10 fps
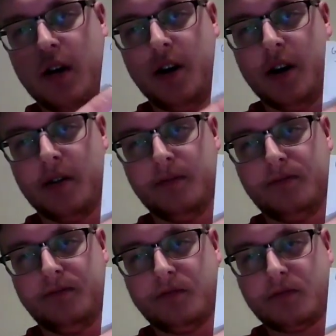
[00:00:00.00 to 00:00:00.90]
down here.
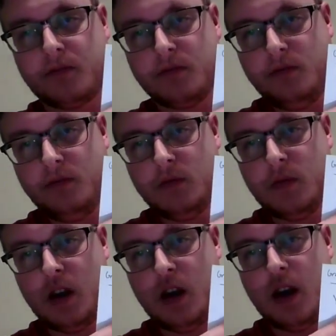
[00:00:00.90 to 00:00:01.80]

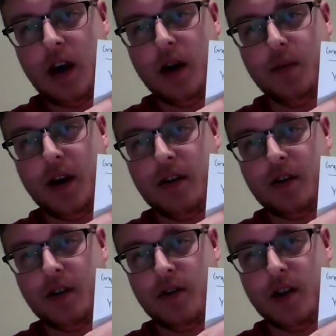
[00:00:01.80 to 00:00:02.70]
And
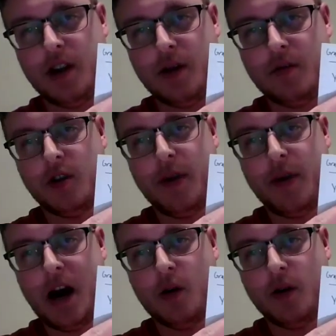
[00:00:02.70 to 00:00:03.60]
basically, you set to the
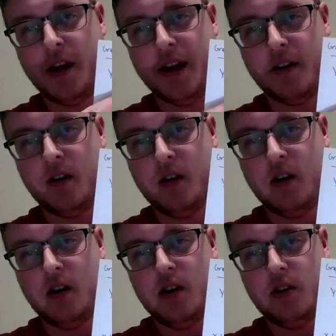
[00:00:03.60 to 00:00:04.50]
power there.
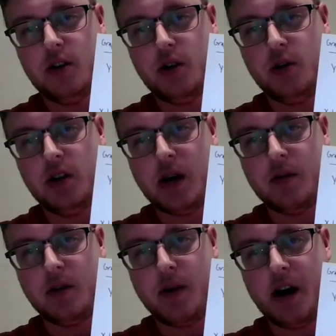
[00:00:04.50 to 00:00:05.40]
2
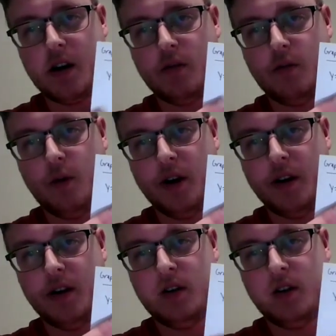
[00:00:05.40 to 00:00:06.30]
times the power of
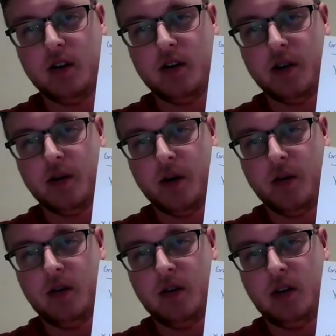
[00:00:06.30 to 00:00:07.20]
1 is
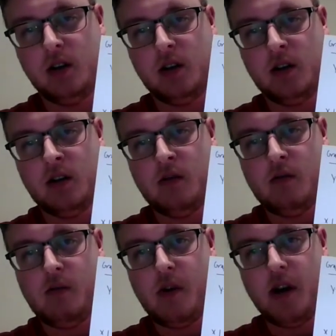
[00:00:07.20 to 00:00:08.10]
0.
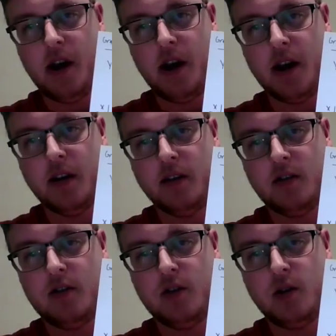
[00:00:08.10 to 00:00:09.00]

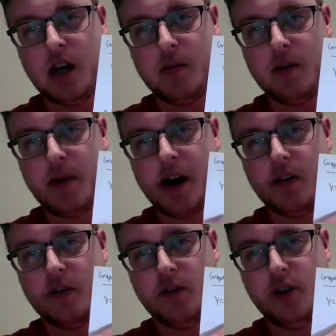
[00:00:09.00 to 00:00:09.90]
And 2 times the
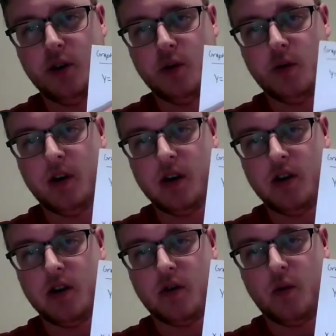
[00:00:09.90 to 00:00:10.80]
power of 2
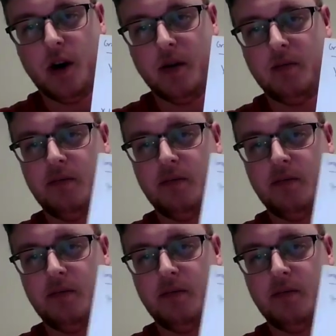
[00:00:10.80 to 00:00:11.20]
is just 1.